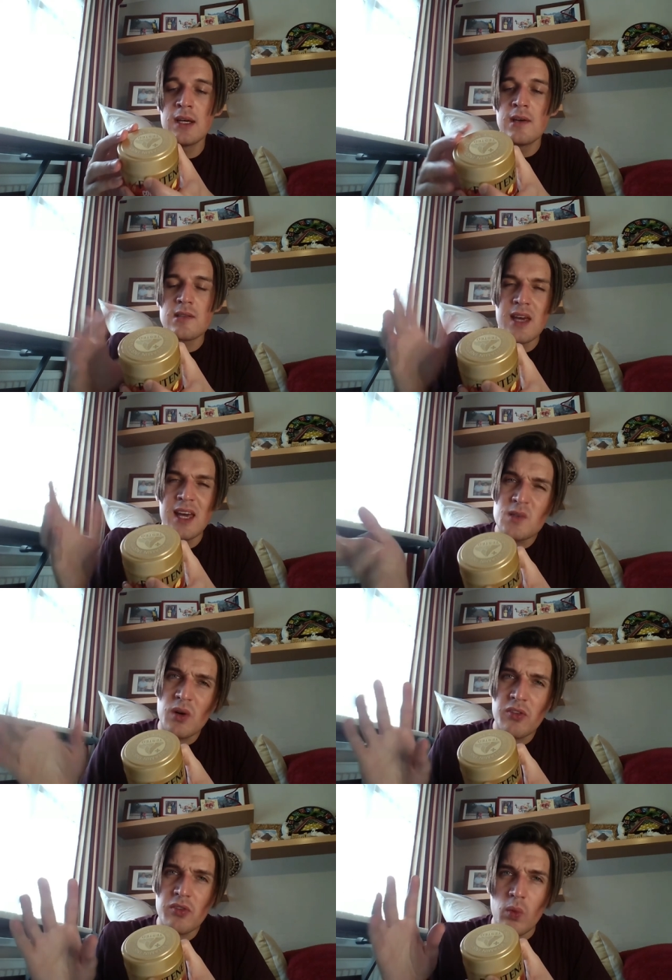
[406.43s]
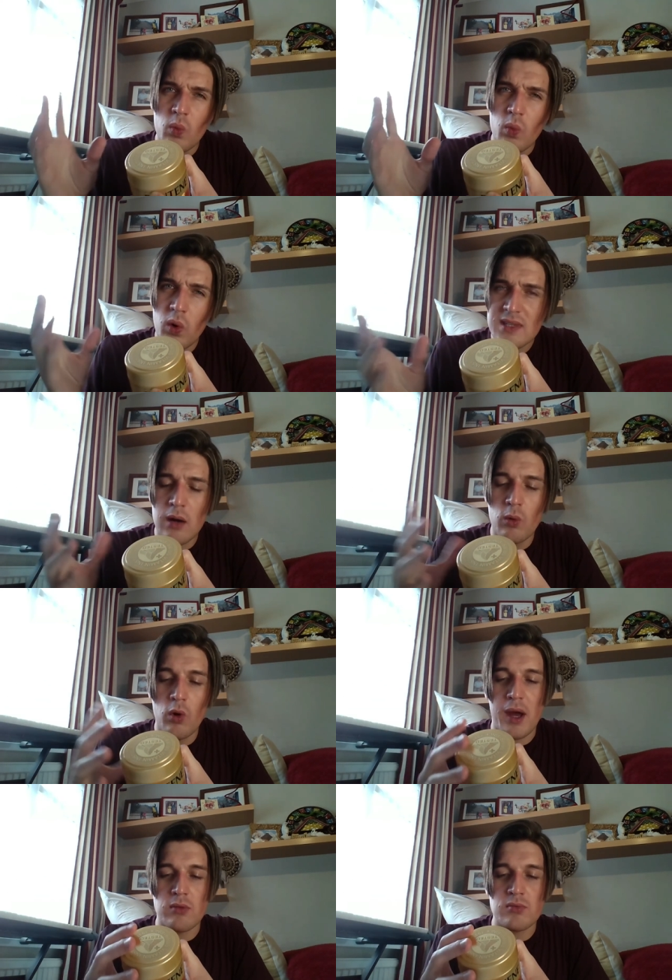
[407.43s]
So here's where I thought, what's that all
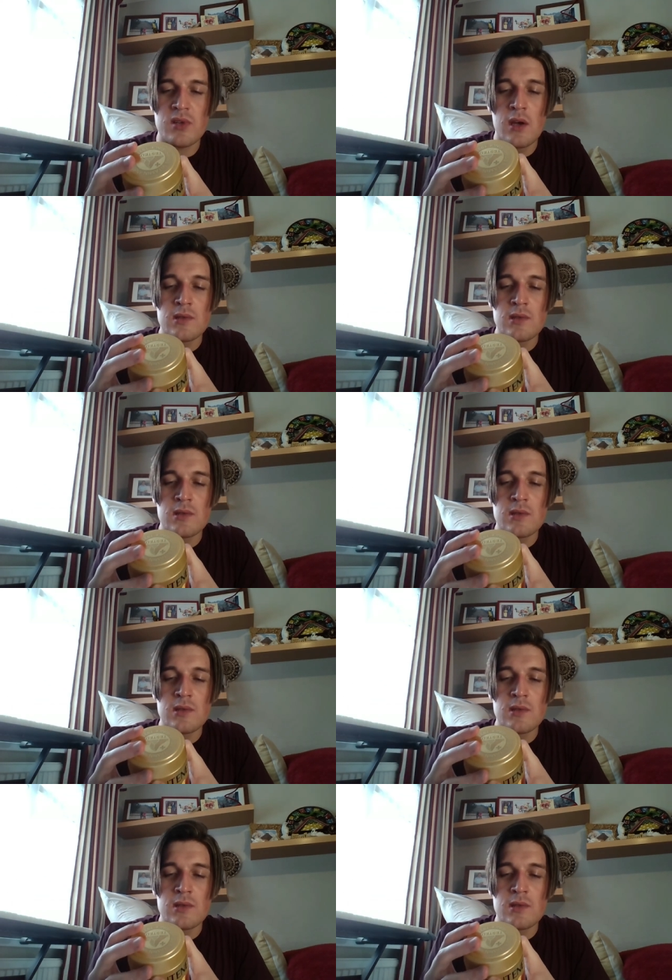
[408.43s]
about?